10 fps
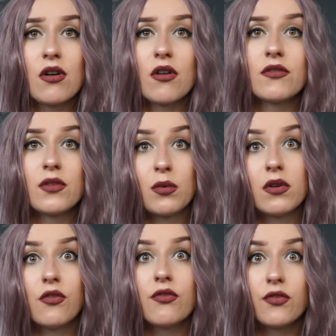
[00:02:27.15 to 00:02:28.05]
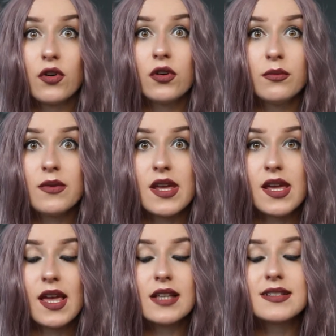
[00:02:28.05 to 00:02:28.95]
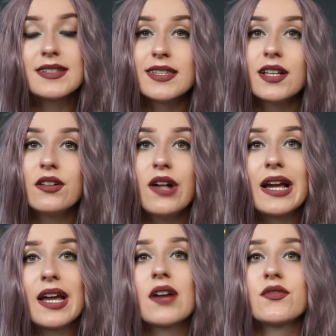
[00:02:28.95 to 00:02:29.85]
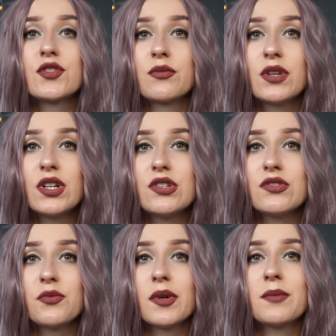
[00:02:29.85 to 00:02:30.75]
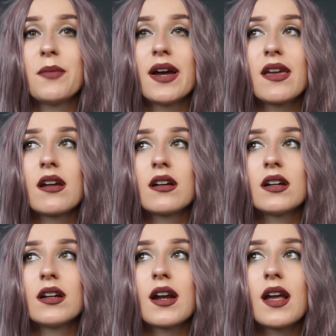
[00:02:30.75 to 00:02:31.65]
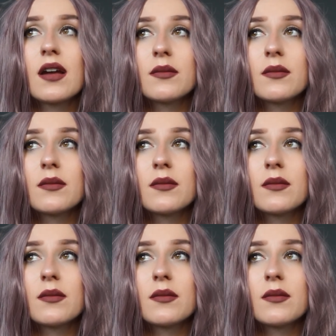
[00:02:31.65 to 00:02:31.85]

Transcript: of the world for me and still I have some issues with my hair